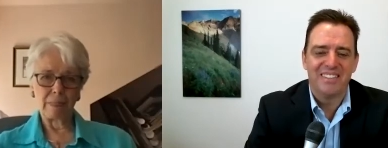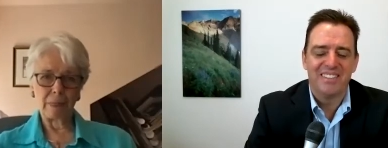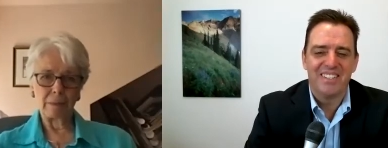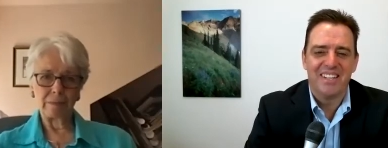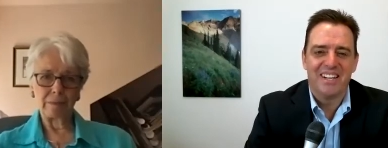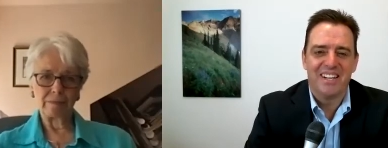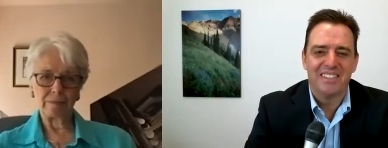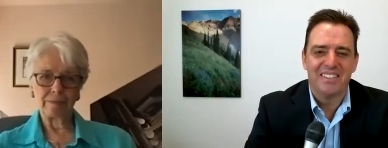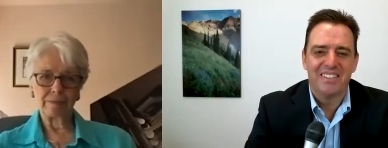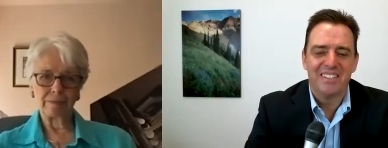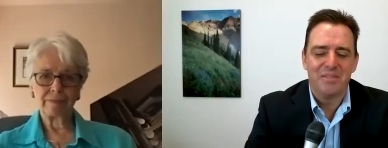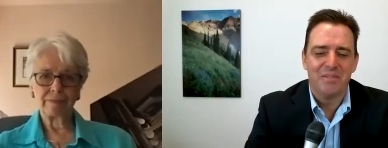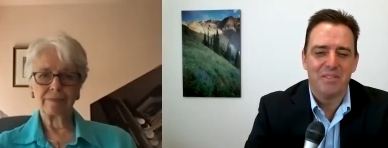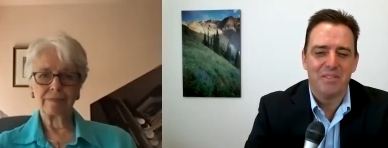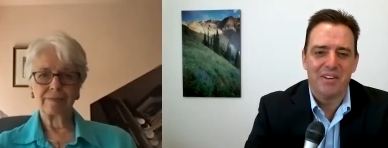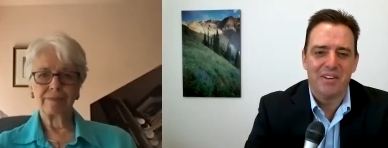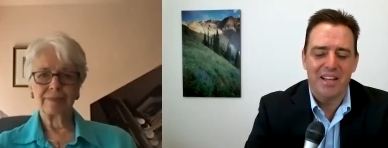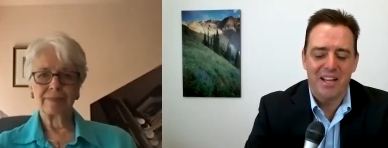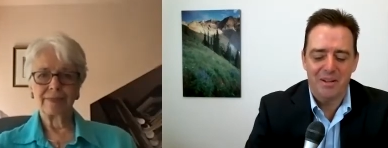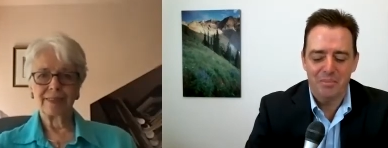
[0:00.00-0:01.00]
Speaker 1: and uh,
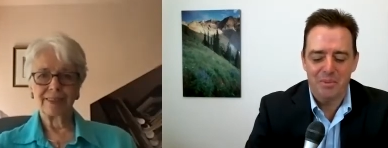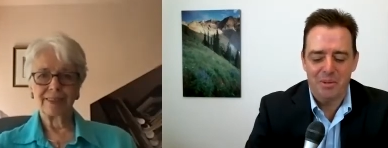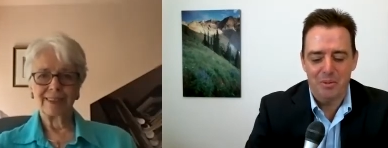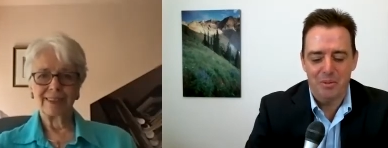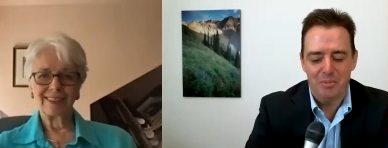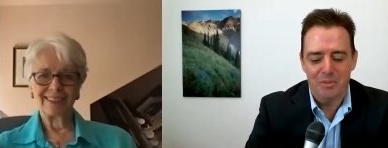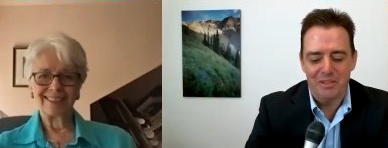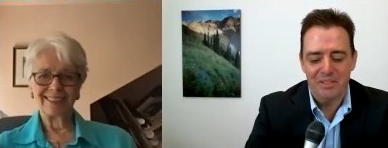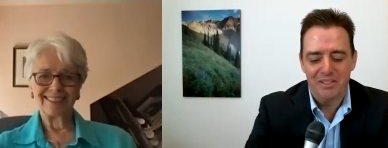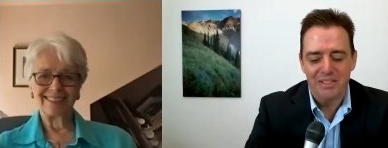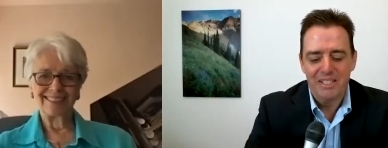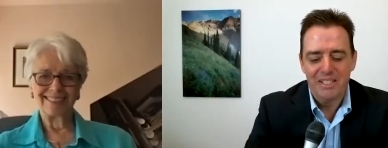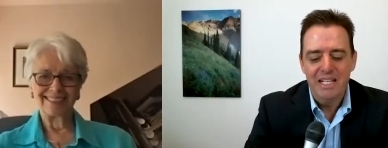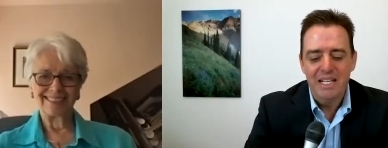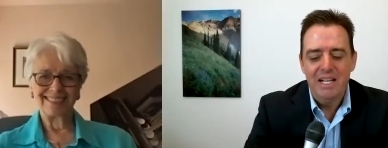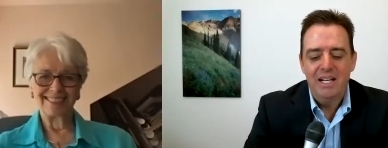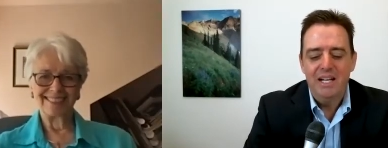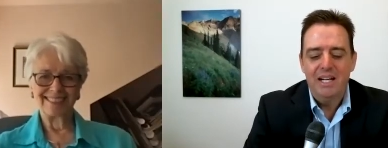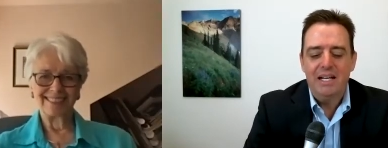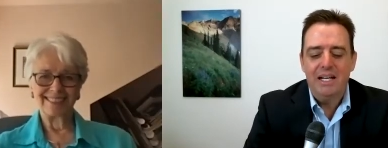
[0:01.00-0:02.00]
that's very admirable.
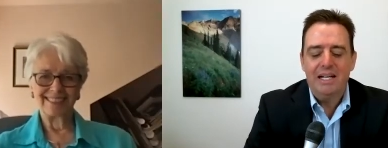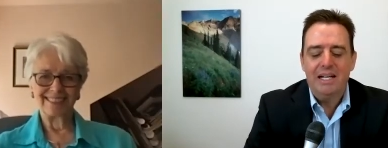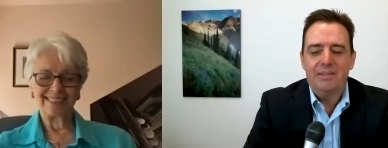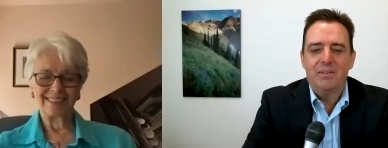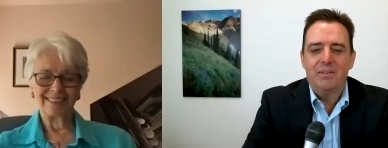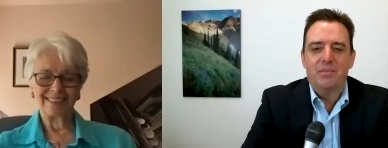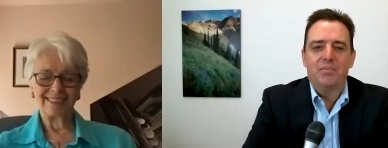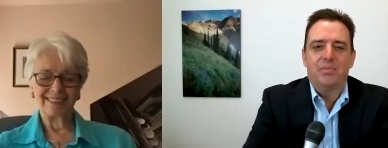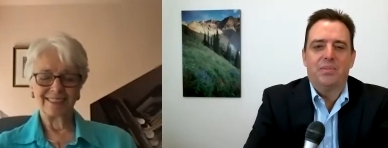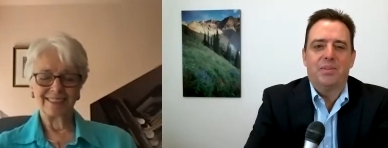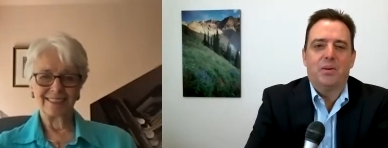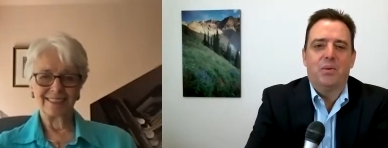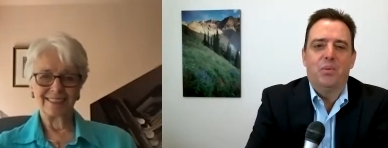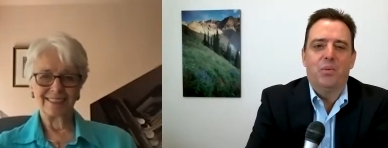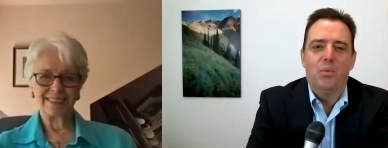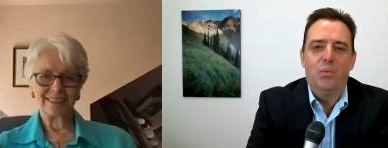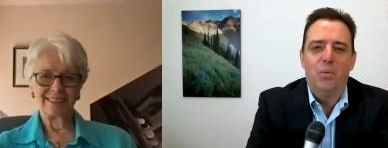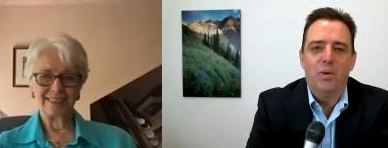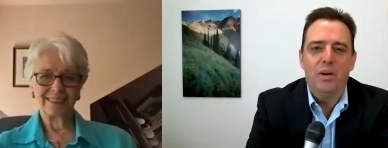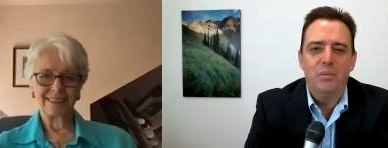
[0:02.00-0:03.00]

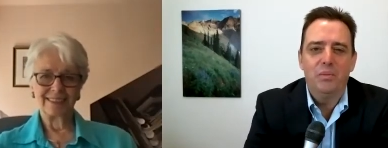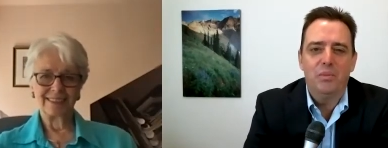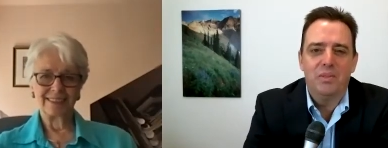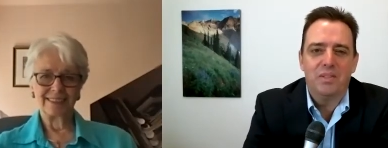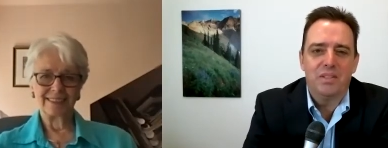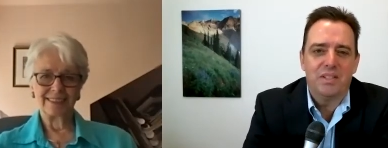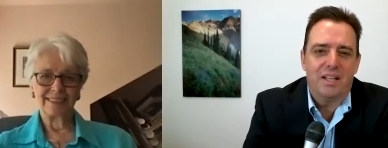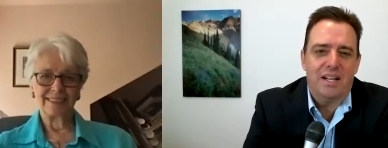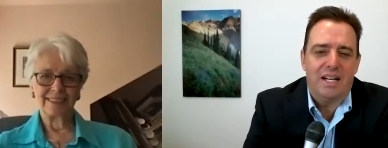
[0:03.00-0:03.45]
What